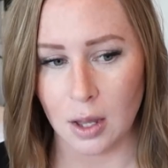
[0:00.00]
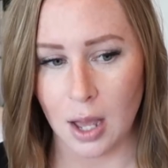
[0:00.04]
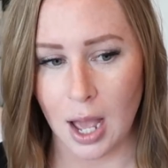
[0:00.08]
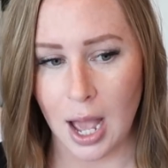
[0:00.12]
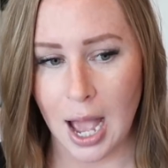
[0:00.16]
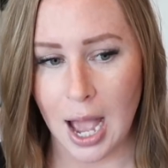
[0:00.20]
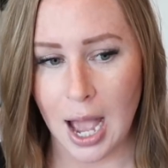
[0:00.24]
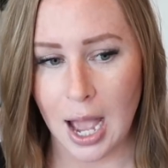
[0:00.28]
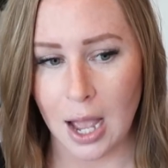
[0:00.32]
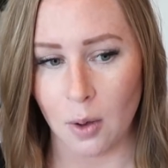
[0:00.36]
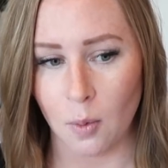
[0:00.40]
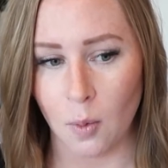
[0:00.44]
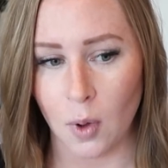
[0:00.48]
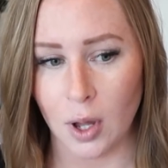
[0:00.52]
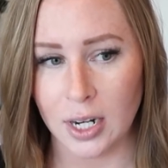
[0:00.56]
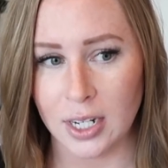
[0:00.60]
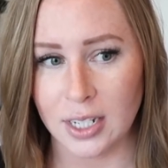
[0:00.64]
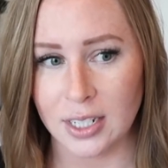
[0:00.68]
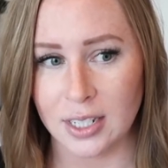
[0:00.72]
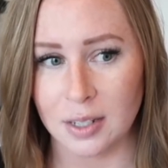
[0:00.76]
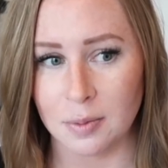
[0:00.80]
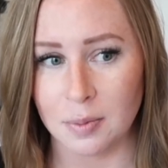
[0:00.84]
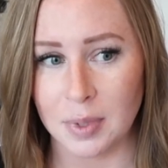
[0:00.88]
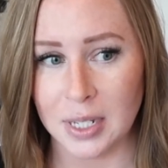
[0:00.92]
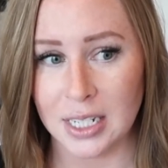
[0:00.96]
I
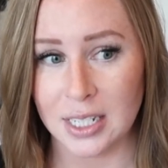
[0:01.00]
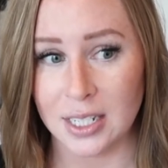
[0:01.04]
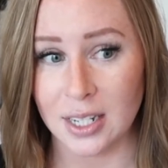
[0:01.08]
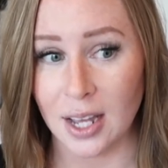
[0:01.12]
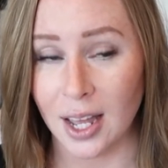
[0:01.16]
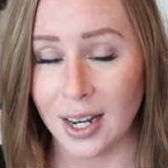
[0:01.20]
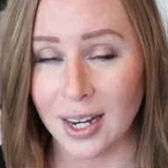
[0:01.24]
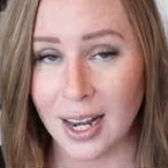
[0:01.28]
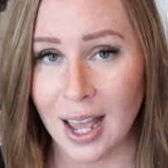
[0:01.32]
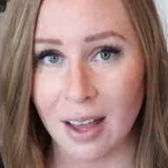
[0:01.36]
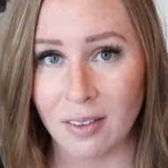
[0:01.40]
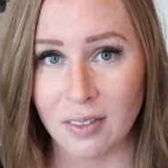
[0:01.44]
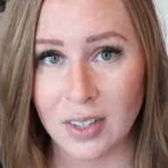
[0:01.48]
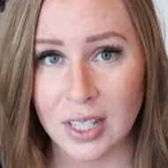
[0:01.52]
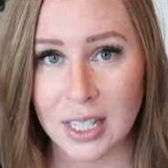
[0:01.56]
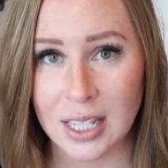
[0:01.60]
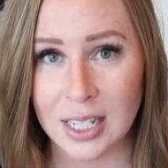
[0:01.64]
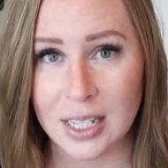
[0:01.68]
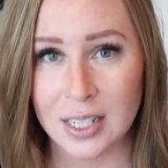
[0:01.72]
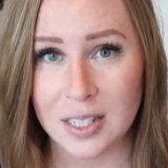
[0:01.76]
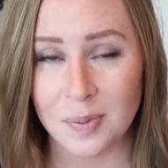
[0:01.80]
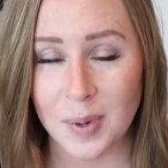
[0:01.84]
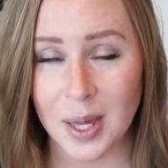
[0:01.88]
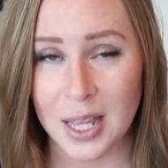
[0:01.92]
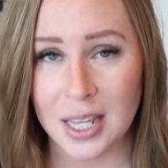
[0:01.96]
wanted to be done having
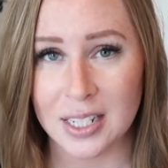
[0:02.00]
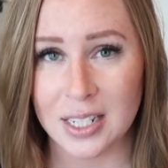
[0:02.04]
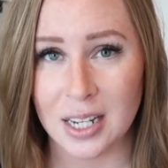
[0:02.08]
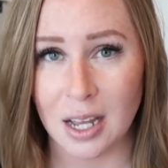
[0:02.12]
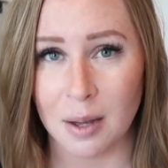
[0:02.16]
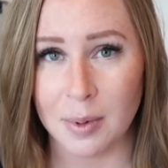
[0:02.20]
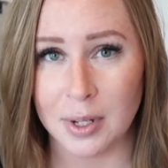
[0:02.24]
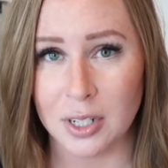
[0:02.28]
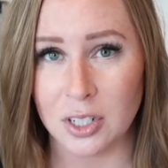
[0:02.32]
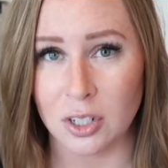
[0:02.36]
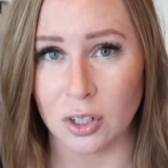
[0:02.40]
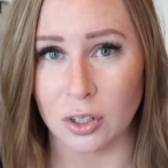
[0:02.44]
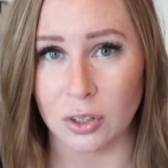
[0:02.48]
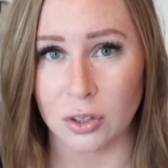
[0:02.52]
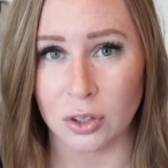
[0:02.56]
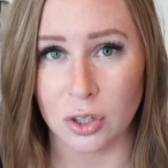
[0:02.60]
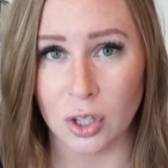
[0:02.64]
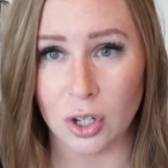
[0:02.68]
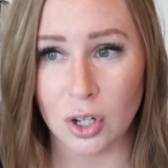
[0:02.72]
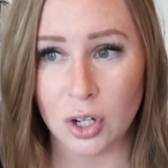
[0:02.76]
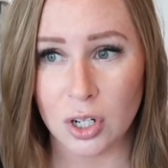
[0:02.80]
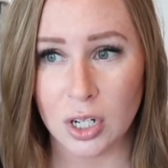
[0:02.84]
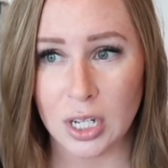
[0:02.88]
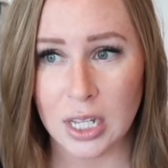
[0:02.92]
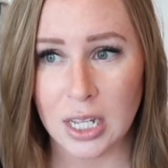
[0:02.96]
kids by the time I turned
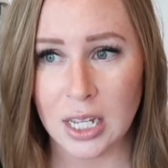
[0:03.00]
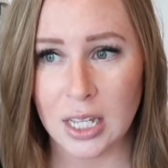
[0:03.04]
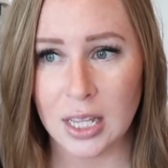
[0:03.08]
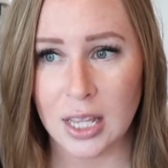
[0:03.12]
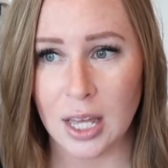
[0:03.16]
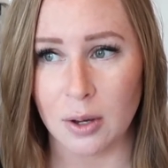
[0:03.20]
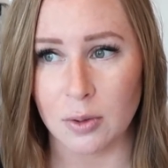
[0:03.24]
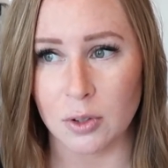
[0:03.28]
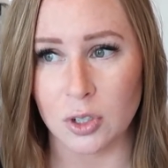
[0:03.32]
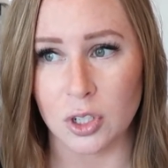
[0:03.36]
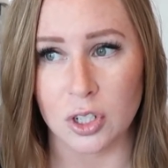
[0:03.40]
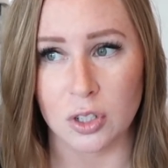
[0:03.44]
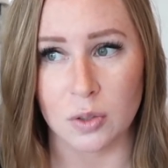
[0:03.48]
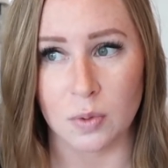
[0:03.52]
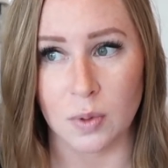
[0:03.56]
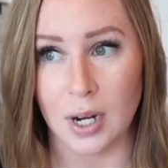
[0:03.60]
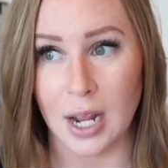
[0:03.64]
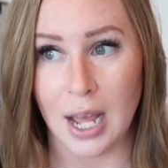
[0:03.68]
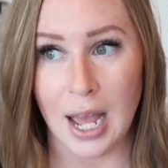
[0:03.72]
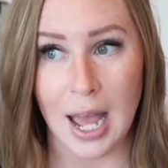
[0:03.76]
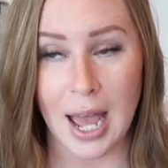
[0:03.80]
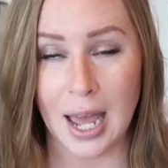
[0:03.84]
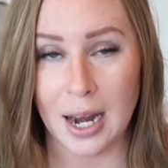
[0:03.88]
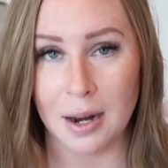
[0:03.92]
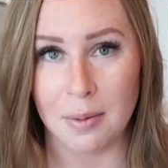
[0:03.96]
30. That was just what
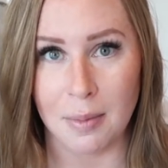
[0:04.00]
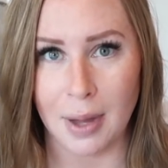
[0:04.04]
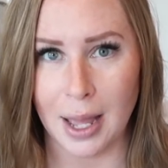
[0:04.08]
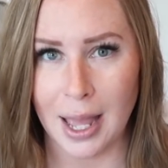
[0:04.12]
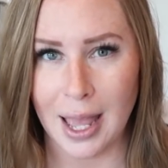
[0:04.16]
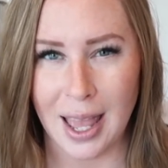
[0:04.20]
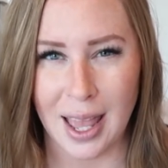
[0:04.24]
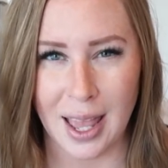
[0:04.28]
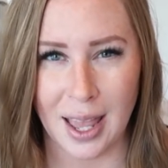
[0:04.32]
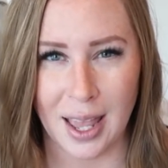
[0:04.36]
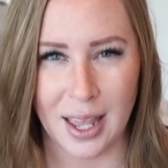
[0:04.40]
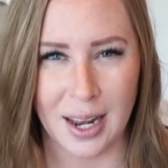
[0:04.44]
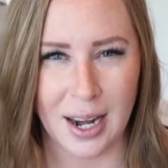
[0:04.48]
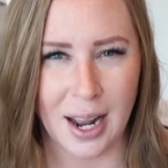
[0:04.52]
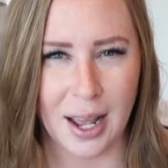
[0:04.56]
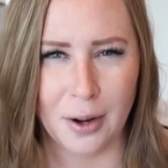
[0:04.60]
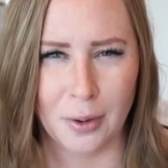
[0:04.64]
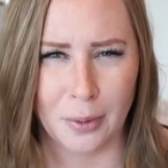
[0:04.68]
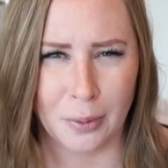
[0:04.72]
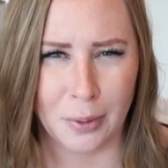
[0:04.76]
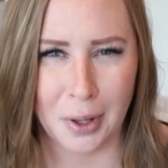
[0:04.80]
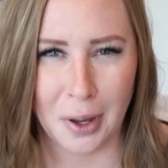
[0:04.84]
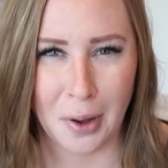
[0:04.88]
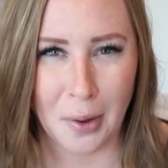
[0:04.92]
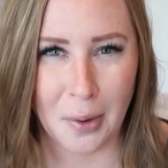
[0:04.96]
I had in my head. I
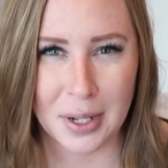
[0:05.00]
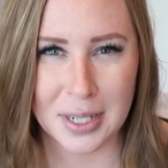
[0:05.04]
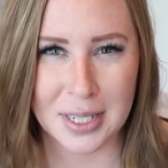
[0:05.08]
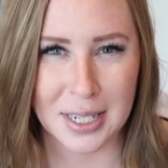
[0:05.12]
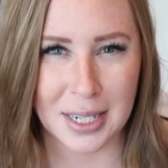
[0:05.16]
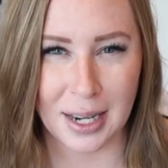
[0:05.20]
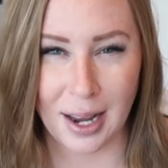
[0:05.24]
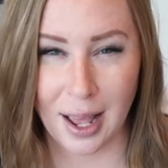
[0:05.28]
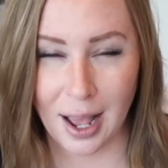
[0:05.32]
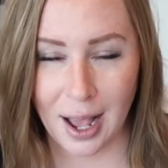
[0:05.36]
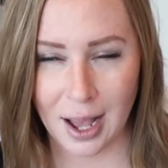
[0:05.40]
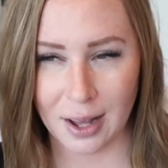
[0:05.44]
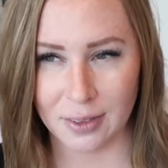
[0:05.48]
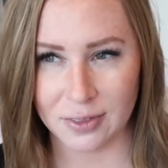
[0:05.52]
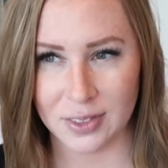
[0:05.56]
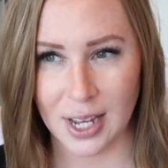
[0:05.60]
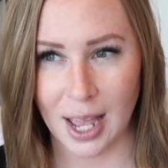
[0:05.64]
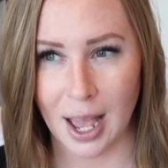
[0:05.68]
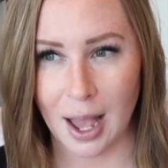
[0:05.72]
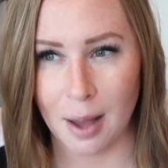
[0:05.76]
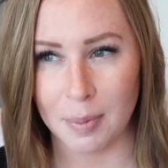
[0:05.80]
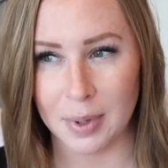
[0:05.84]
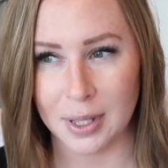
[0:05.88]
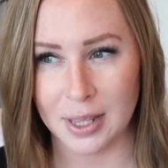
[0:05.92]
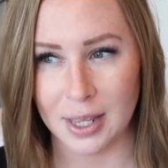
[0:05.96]
don't know. It didn't have to
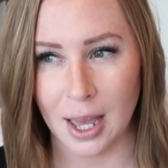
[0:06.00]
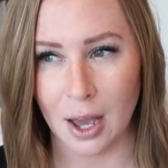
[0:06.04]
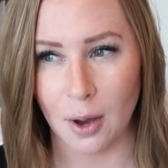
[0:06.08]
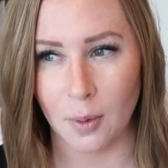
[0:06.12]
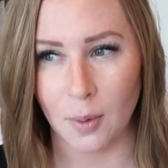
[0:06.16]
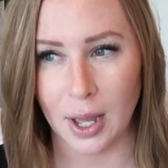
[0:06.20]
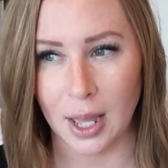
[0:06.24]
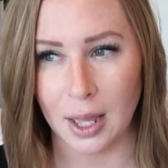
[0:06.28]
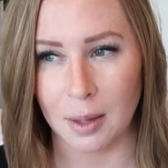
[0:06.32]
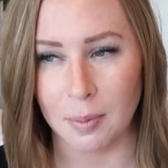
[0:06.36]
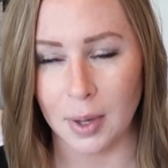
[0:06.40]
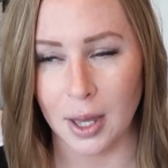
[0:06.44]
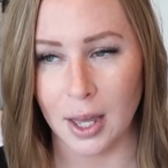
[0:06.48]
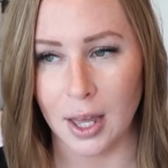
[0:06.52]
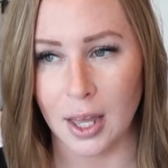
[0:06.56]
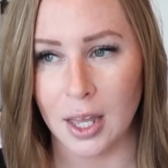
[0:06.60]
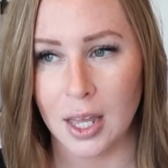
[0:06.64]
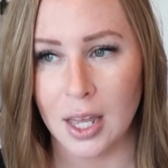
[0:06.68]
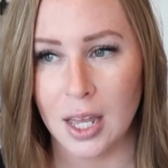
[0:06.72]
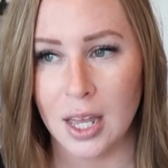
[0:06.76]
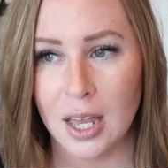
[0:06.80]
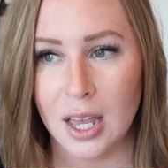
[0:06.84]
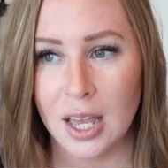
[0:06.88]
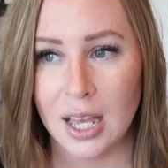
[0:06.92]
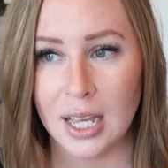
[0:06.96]
happen that way, but
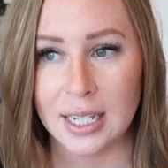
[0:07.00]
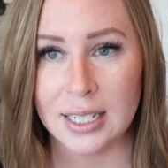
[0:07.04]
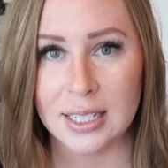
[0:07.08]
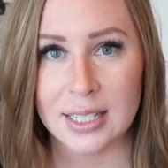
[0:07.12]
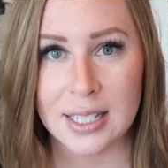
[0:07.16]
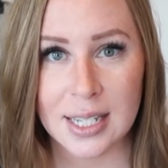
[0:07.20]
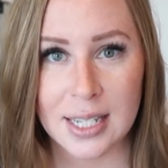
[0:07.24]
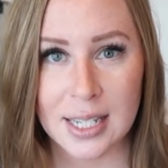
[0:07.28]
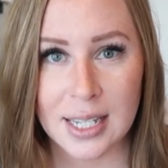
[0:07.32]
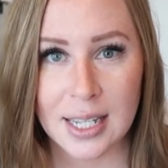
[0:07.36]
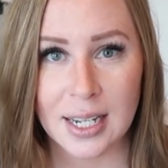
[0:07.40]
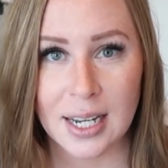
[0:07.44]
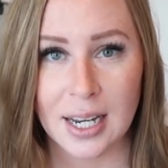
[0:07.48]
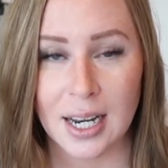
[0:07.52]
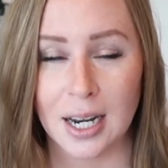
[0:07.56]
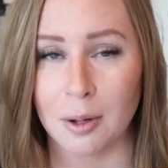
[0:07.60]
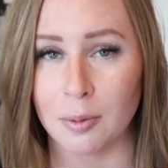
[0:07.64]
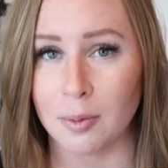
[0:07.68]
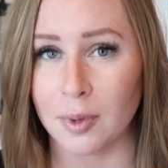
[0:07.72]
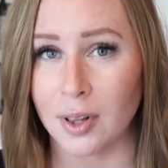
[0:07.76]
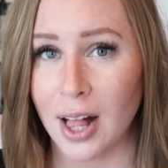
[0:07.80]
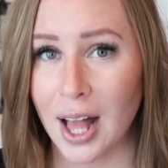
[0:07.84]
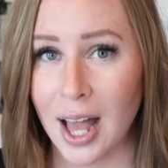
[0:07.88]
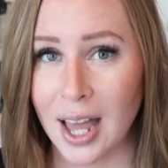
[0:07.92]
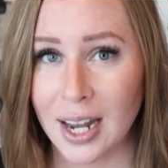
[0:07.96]
it did, and
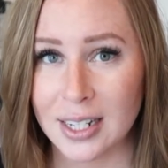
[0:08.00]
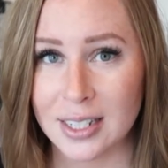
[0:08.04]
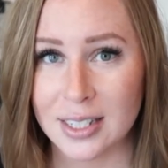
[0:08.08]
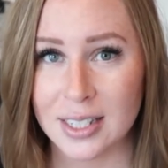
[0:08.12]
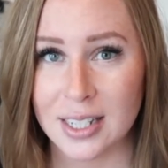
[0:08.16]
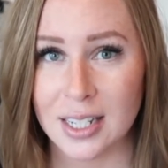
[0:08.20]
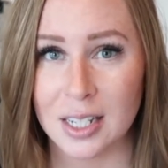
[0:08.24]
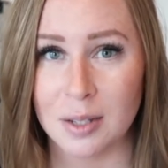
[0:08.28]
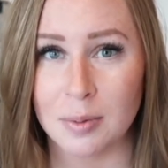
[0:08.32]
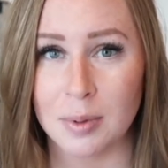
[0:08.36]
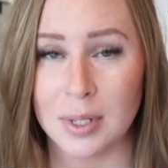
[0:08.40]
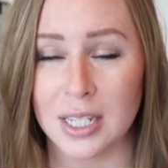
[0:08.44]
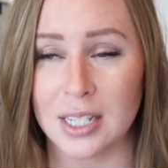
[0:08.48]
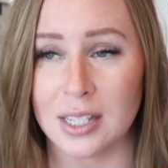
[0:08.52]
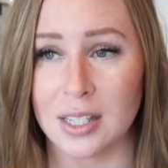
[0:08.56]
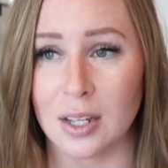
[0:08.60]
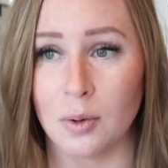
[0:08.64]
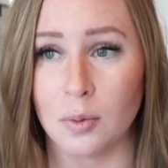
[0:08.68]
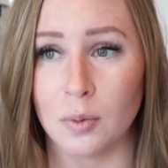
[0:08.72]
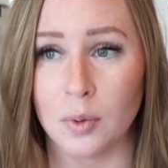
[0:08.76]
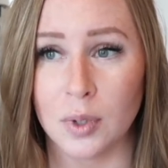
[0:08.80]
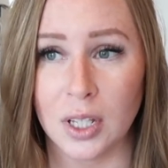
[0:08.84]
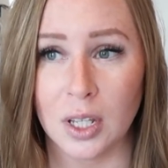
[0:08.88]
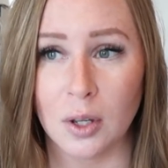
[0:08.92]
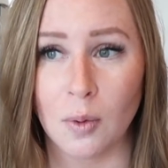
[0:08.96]
I'm glad it did because I
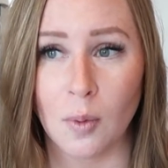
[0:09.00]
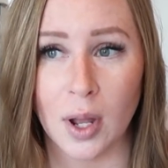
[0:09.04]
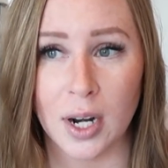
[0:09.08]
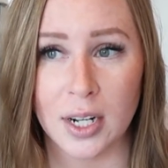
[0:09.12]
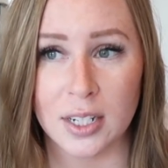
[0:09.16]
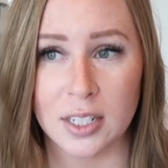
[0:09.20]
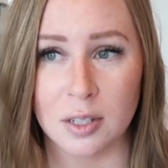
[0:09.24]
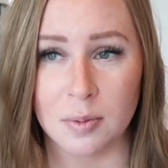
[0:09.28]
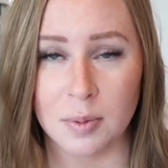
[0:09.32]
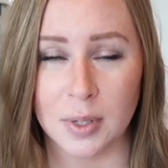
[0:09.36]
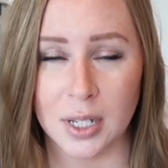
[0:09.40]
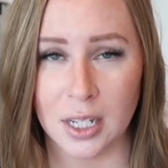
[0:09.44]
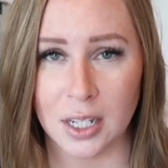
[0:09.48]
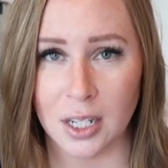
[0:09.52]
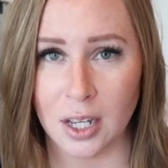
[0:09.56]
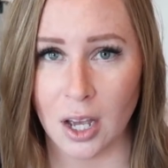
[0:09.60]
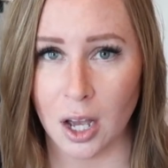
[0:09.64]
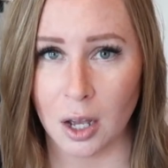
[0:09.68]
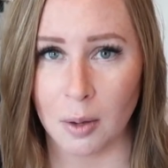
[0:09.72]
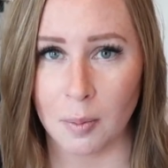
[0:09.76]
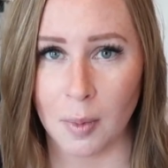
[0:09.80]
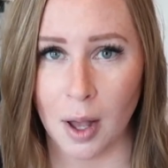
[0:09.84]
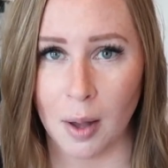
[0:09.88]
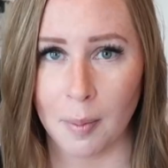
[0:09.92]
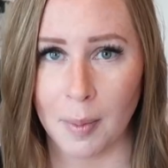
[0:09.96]
really wanted to be a
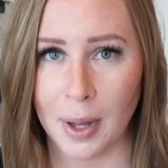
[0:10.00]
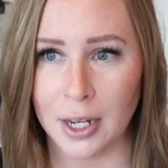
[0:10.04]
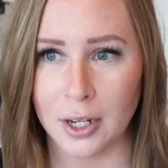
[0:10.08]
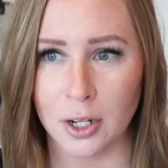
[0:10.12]
young mom.